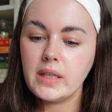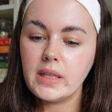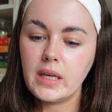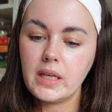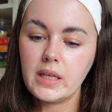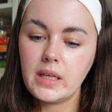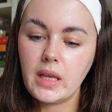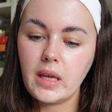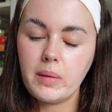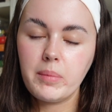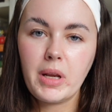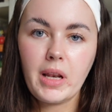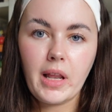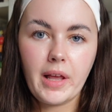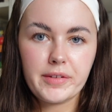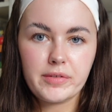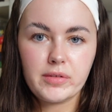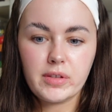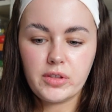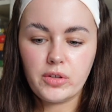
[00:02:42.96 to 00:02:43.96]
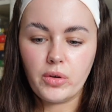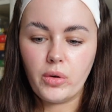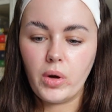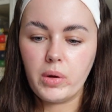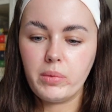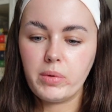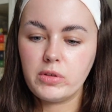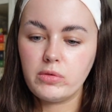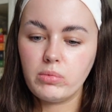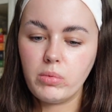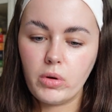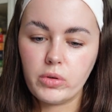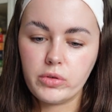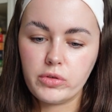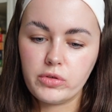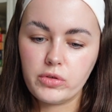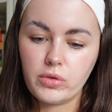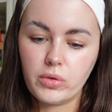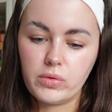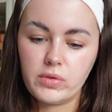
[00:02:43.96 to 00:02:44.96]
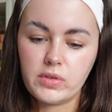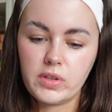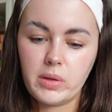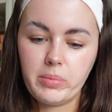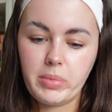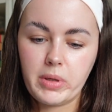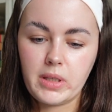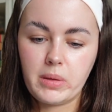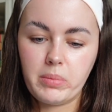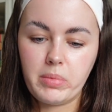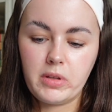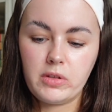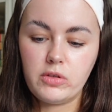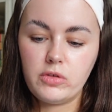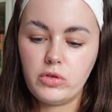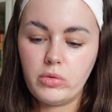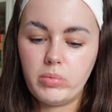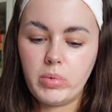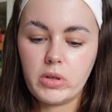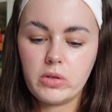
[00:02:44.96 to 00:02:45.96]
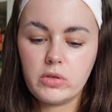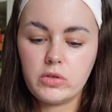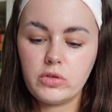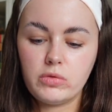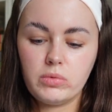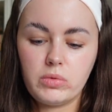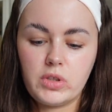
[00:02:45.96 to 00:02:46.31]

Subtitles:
then in my last video I went to Waterstones and I picked up these 2 books,